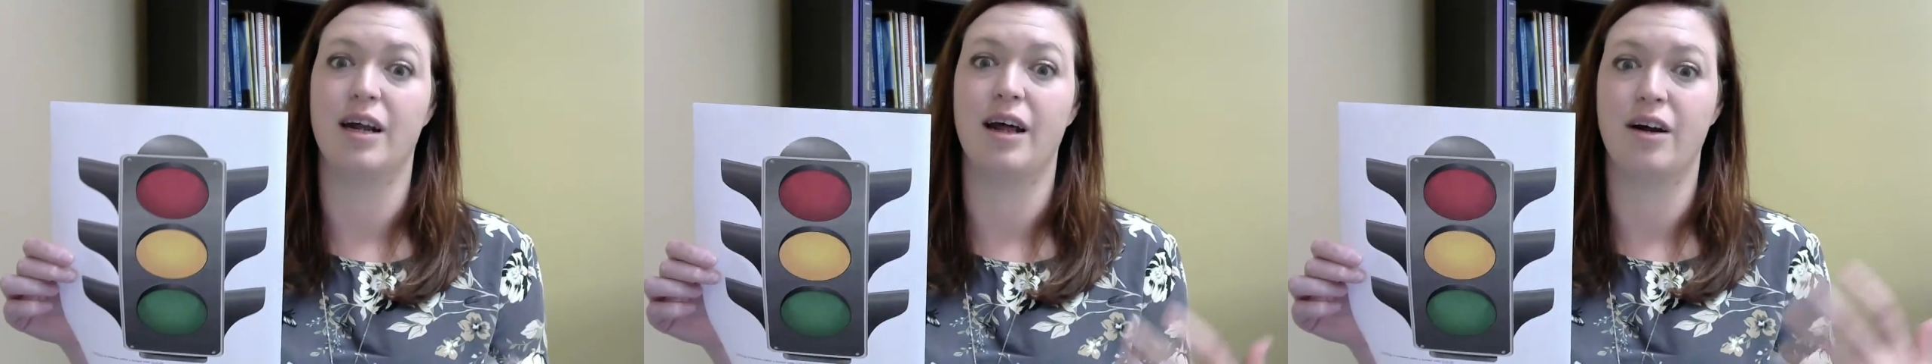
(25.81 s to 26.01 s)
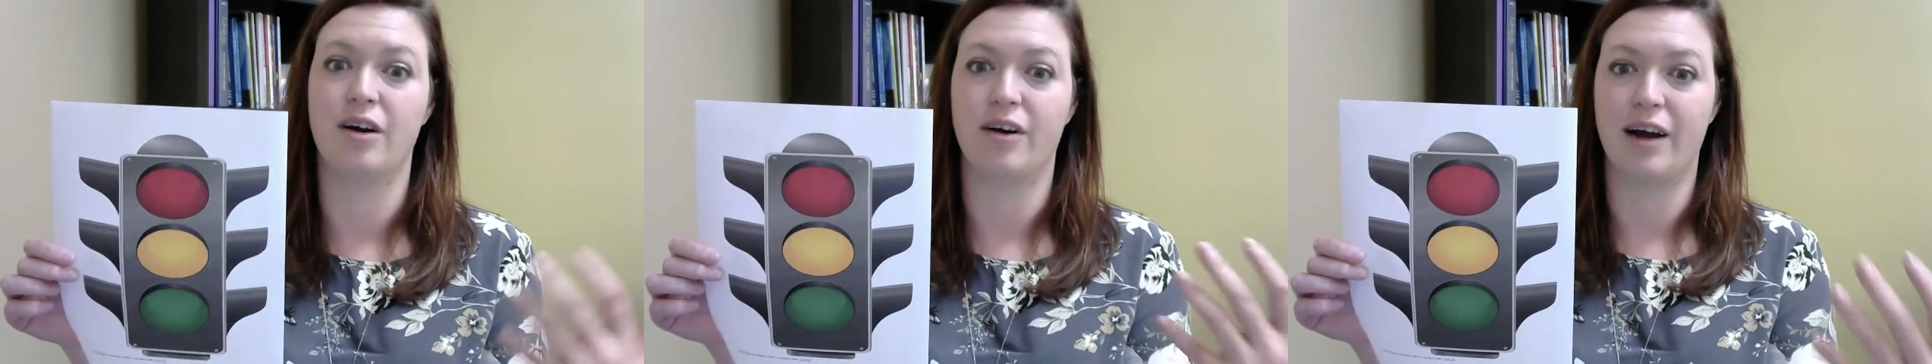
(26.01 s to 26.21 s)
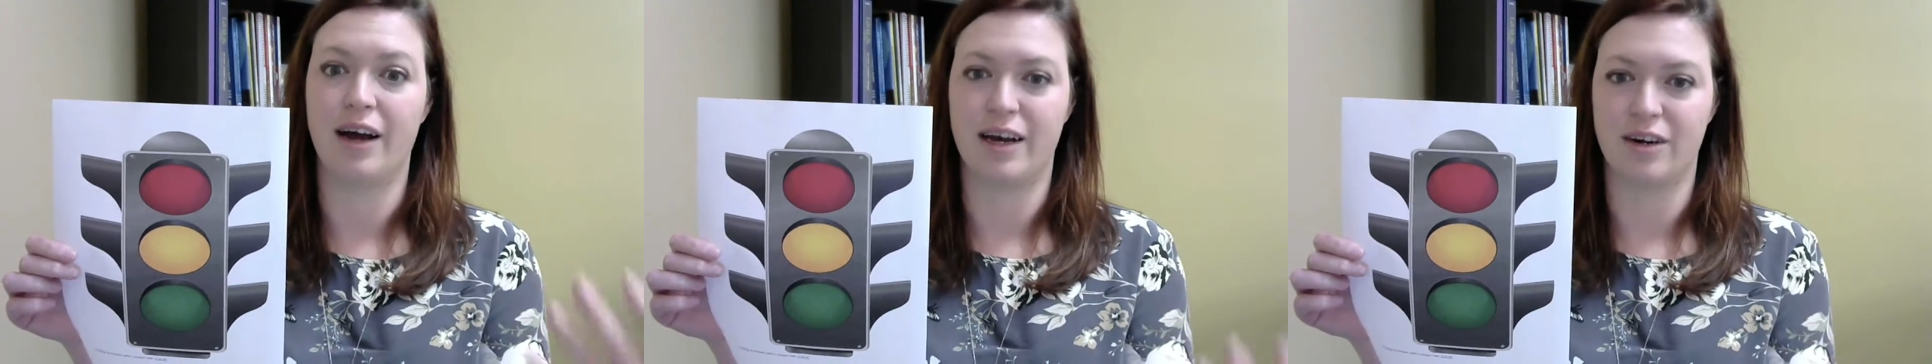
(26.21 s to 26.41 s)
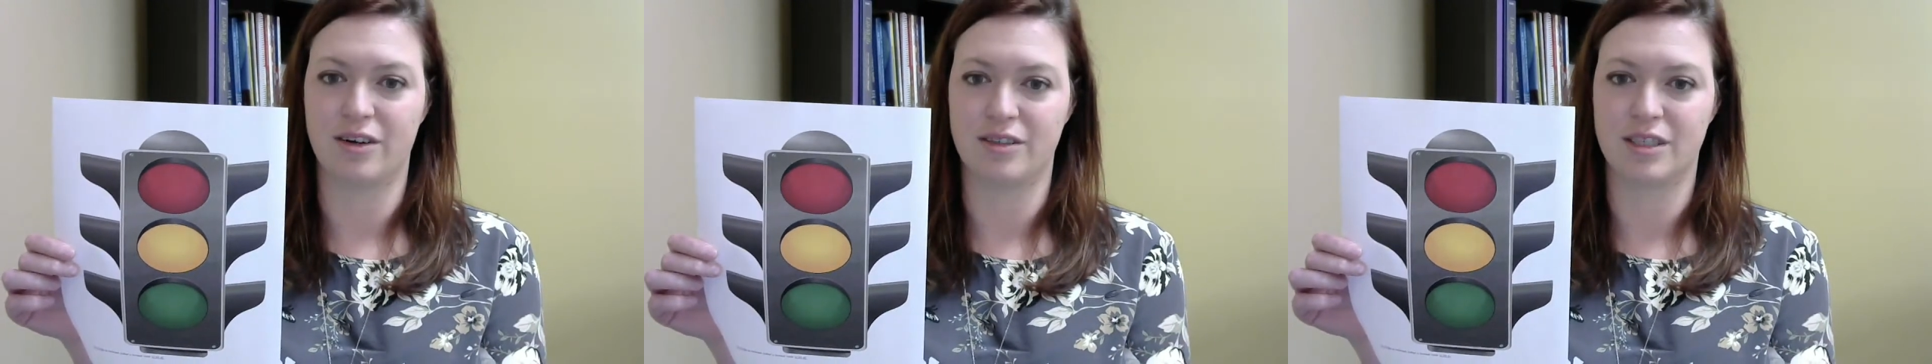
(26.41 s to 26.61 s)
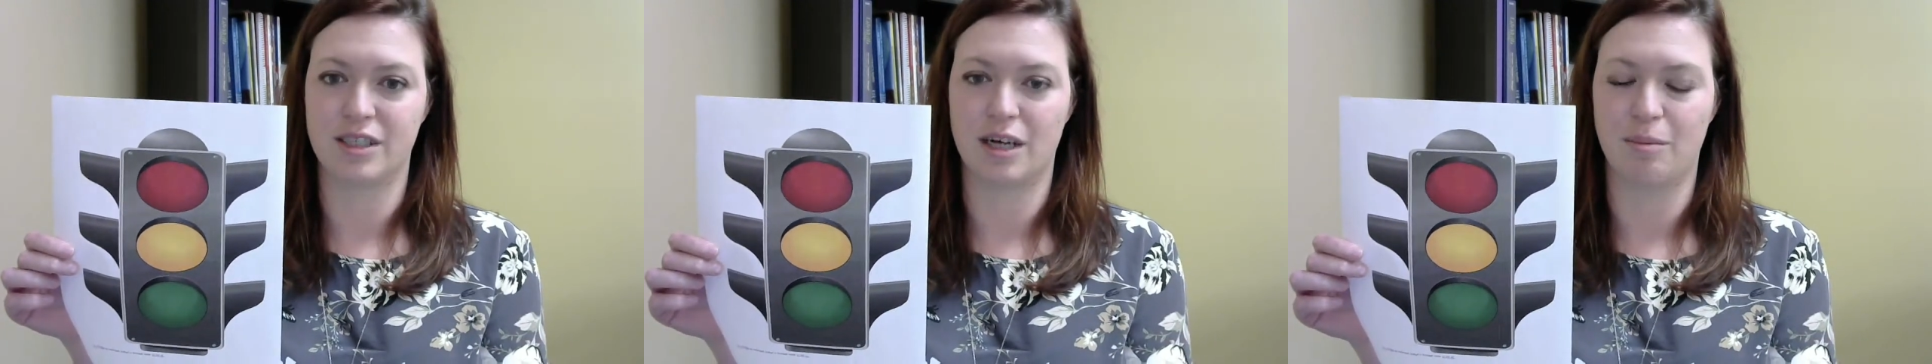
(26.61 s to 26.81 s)
and our
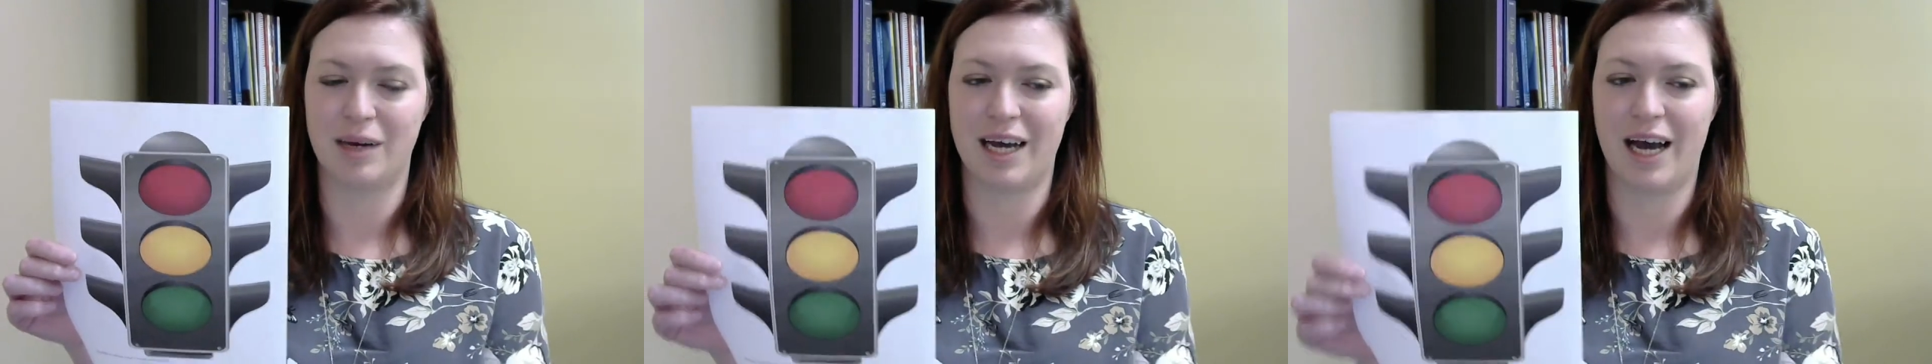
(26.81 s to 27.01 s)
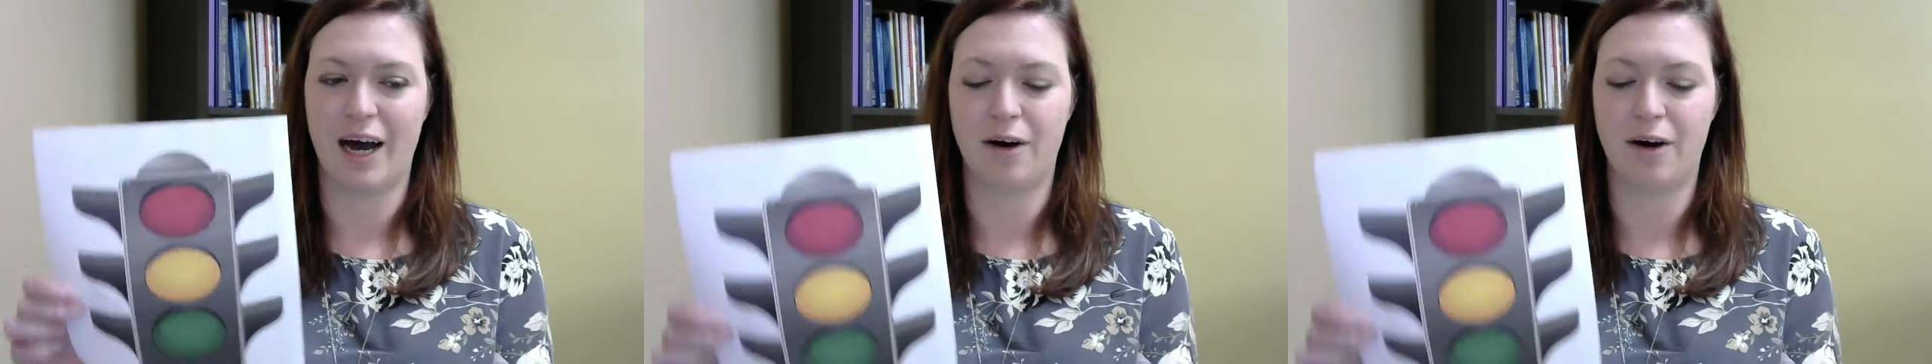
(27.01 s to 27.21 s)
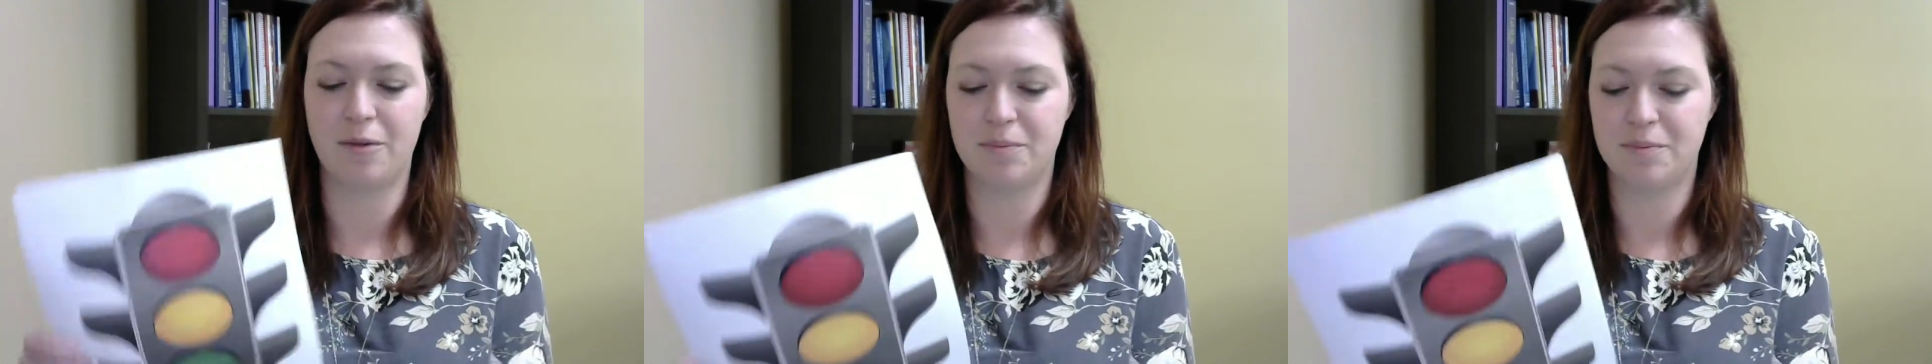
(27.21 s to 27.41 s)
anger's coming out.